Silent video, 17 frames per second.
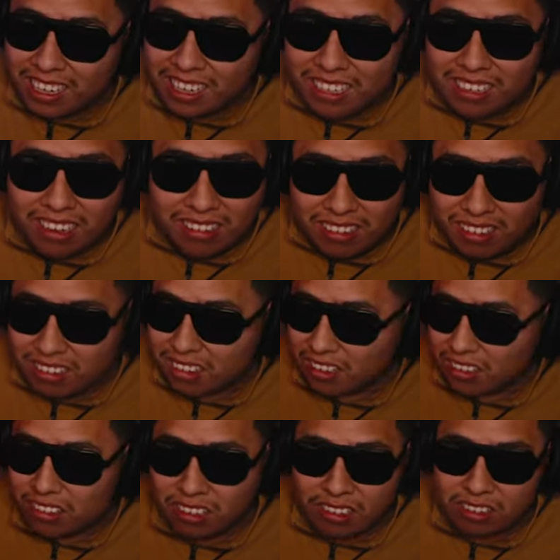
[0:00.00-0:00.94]
This is
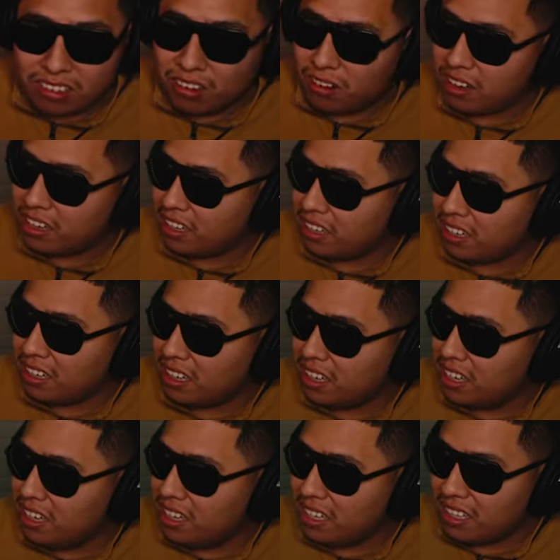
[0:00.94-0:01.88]
such a good starting.
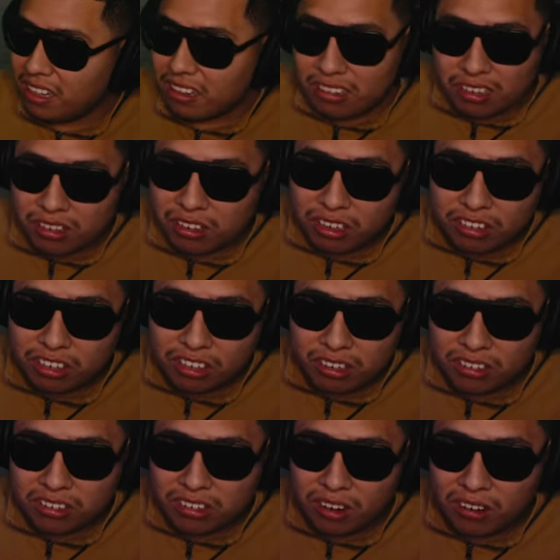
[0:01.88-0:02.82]
This is such a
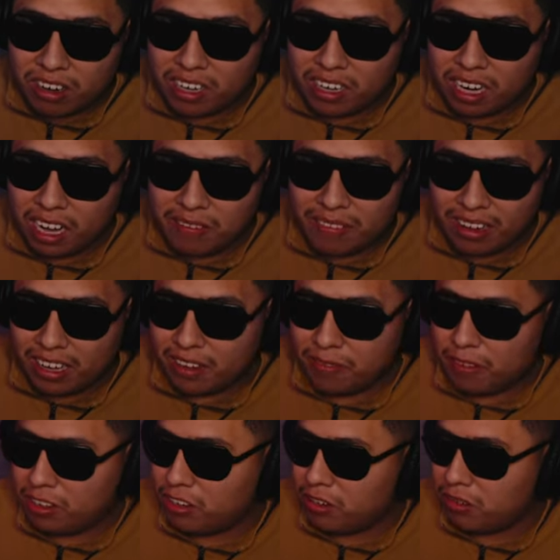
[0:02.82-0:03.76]
good starting. I'm not
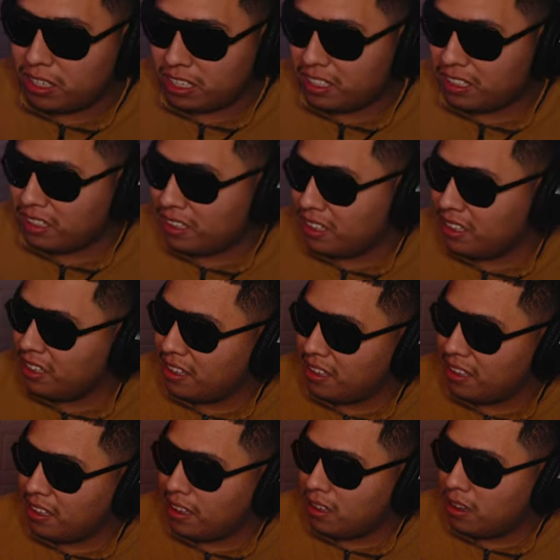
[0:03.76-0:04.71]
even joking.
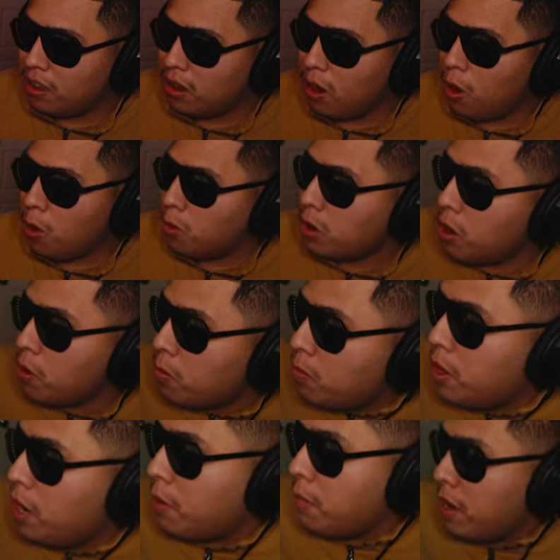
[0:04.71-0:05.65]
Oh no,
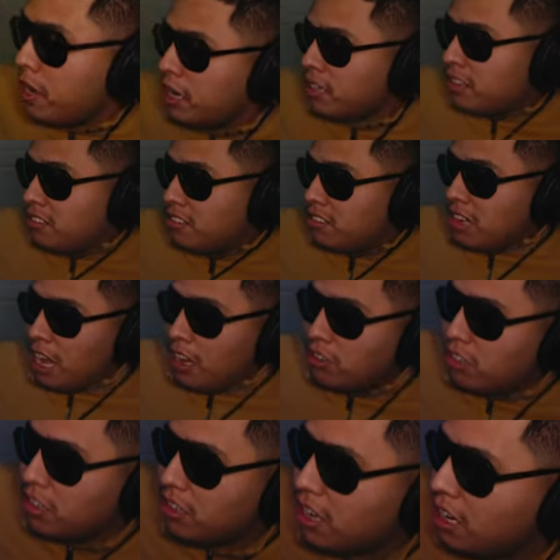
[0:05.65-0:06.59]
never mind. This is, I
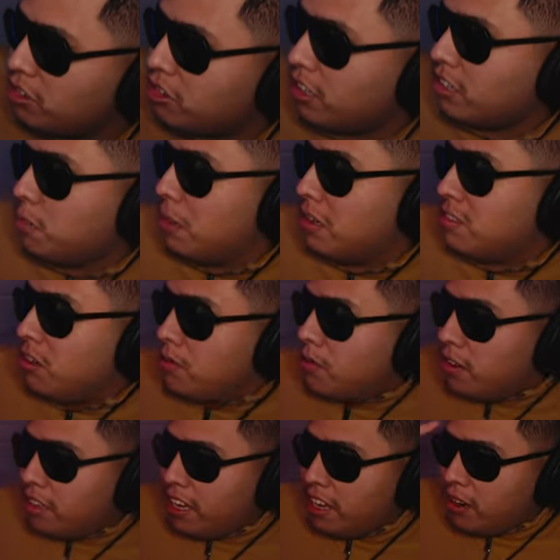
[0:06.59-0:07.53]
should not jinx myself
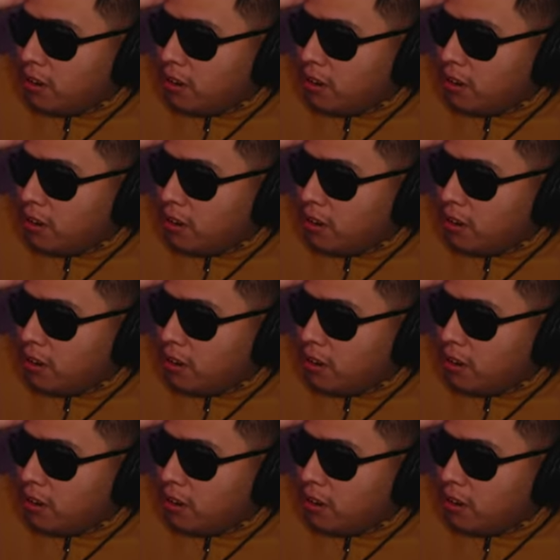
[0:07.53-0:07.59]
on that.